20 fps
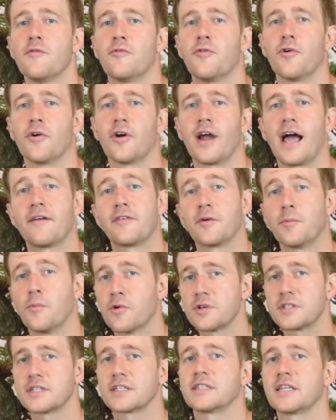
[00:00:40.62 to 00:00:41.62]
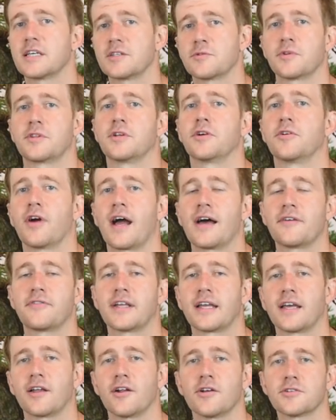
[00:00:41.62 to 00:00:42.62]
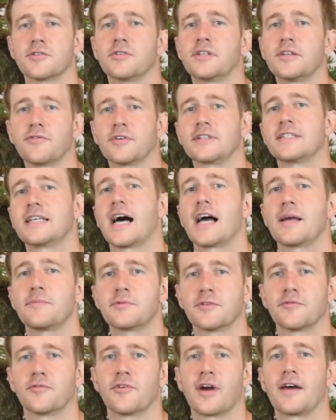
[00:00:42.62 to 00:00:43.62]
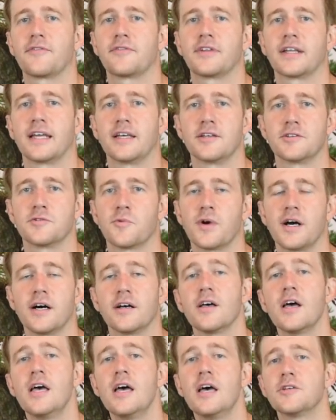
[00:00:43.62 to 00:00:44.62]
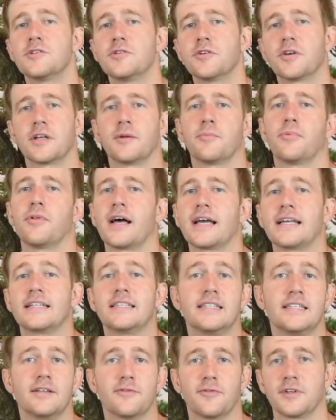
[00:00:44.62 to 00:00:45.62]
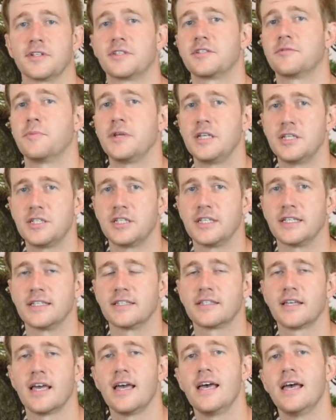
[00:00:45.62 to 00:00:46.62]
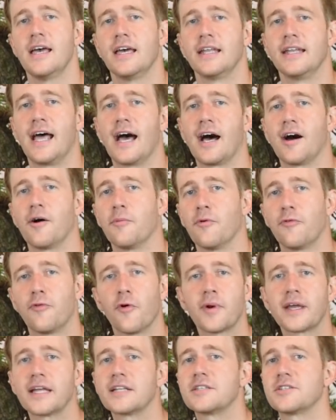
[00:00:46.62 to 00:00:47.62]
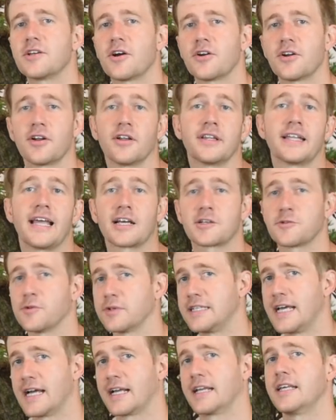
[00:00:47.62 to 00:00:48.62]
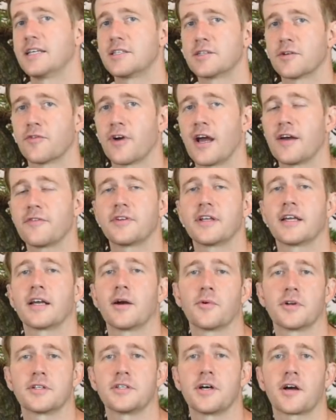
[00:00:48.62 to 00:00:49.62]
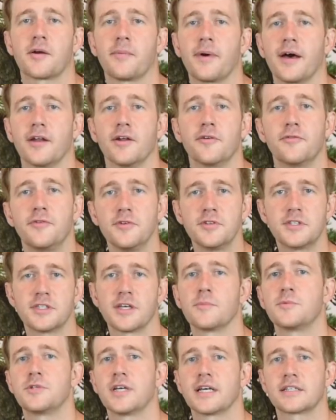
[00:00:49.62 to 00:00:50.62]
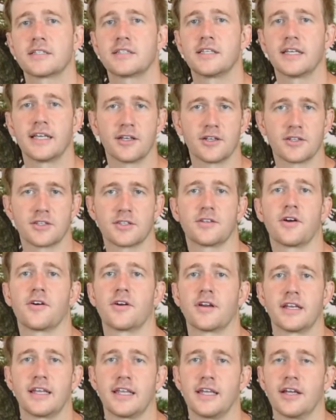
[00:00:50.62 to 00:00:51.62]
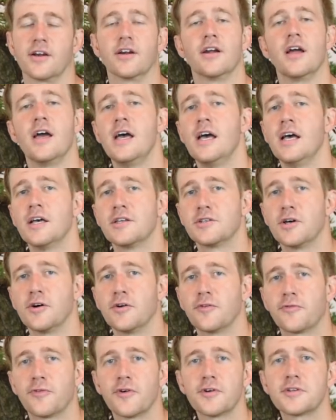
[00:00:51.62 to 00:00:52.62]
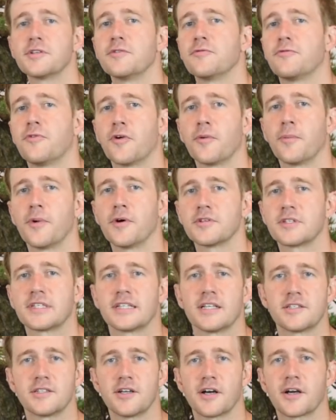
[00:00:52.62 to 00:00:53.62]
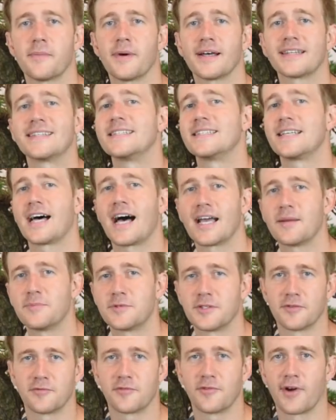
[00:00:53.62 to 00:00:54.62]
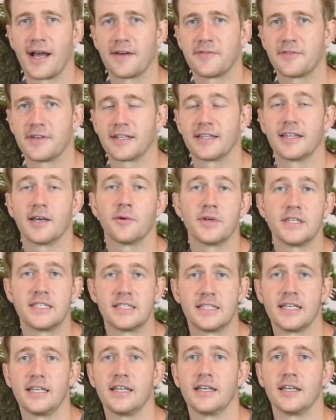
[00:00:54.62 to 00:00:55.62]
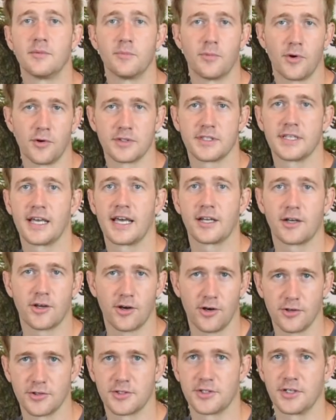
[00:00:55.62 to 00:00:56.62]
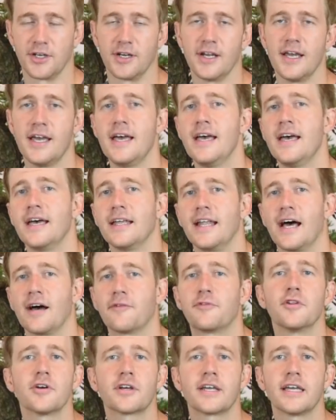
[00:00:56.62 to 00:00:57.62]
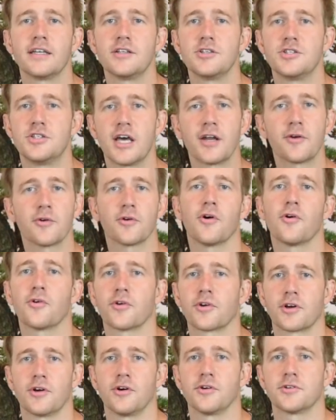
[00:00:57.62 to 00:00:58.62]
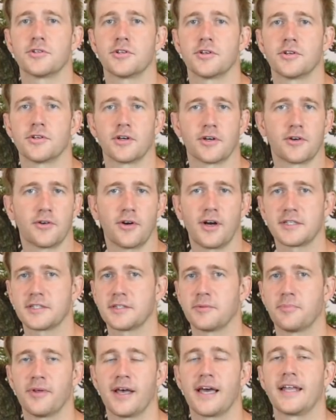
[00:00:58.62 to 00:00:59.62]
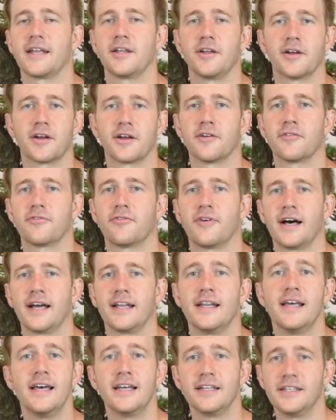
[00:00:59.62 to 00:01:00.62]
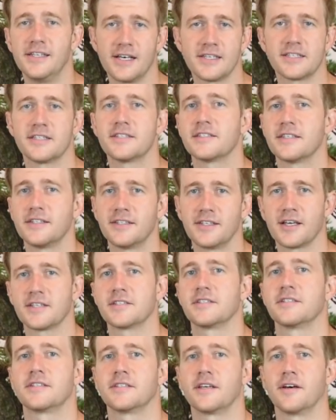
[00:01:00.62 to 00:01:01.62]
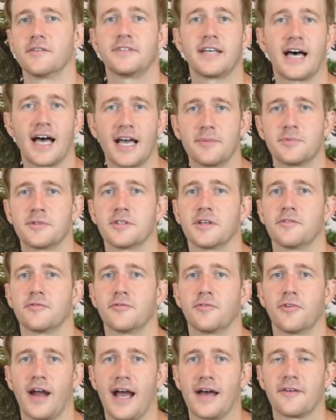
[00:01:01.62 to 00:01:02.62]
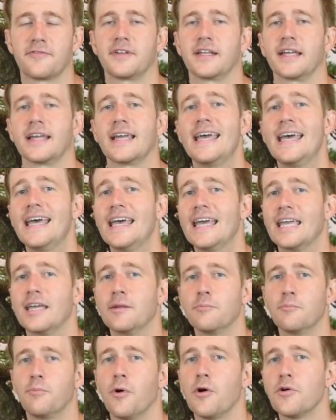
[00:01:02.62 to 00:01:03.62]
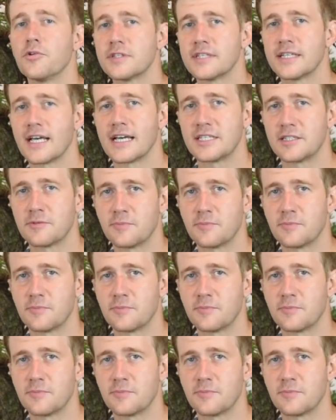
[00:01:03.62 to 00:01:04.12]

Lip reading: for having more success with your grafting and also different types of grafting as well, so you can apply it to different species. Now, before we get started on the actual techniques of grafting, I want to talk about a few subjects to get us started here. So first and foremost, let's talk about the types of grafting that we see in bonsai culture. Now, if you look in general horticulture across the planet, you're going to find dozens and dozens of types of grafting. In bonsai